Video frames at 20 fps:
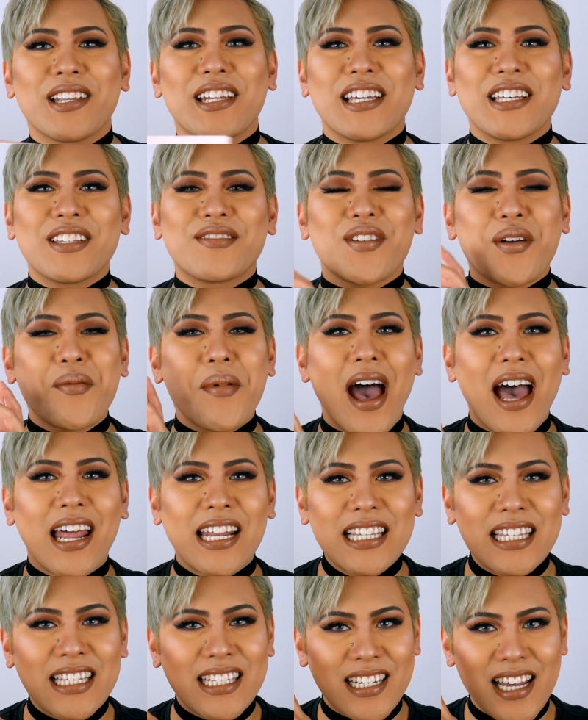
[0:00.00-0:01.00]
one is from
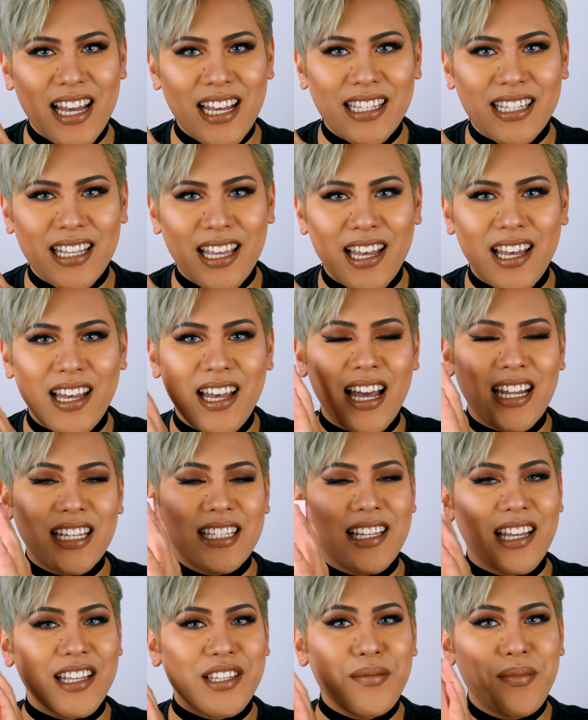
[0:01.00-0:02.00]
Anastasia
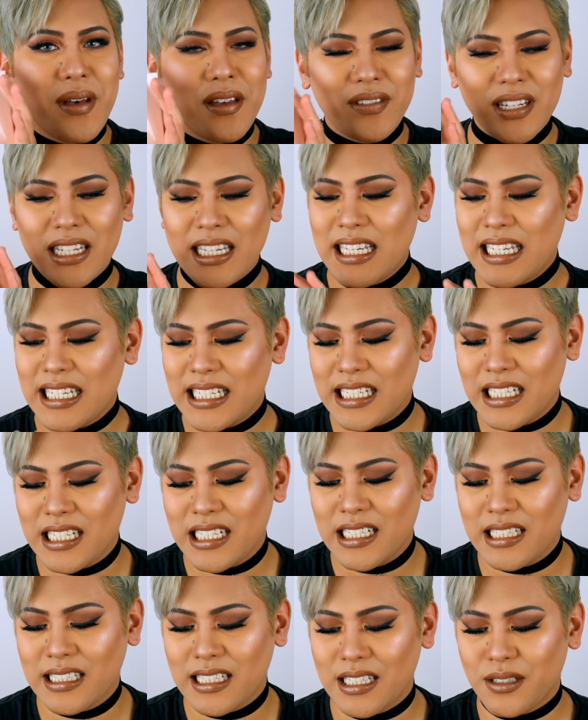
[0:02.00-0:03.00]
Beverly
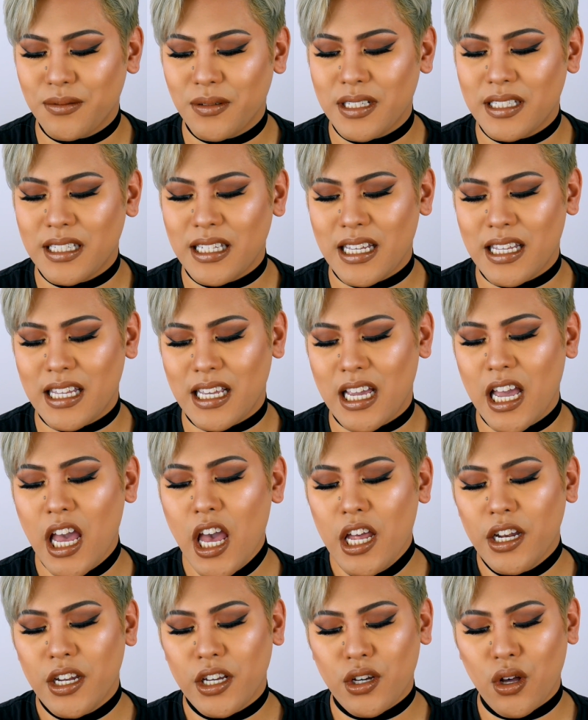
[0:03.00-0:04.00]
Hills. This one's the
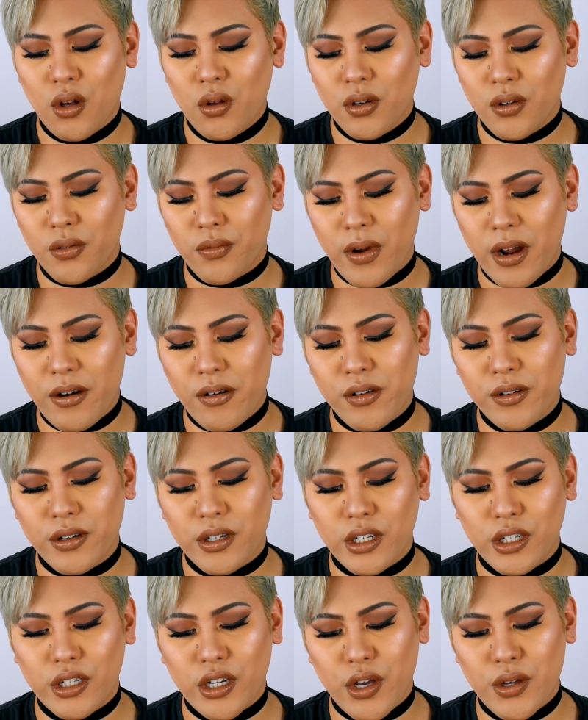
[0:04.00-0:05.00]
Nicole Guirreiro
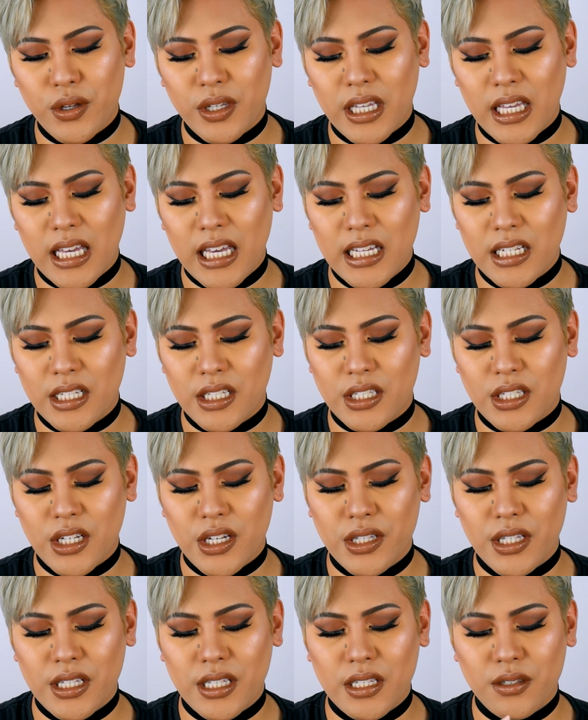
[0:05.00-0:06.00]
Glow Kit.
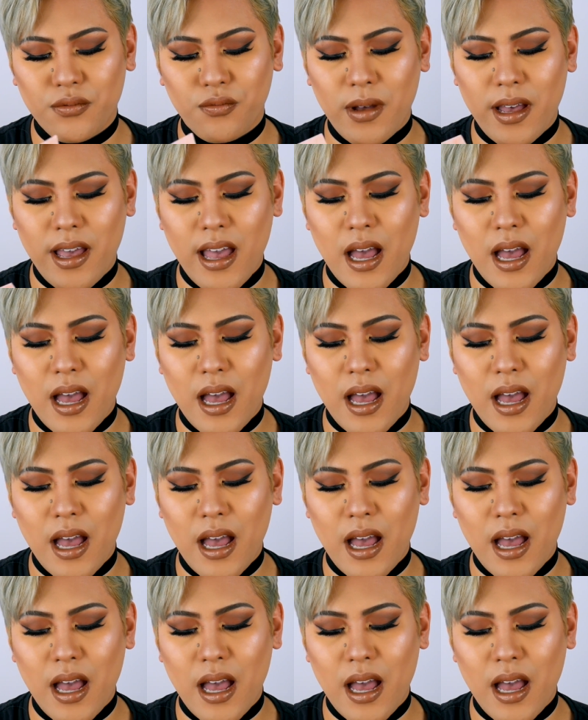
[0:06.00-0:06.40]
So this is my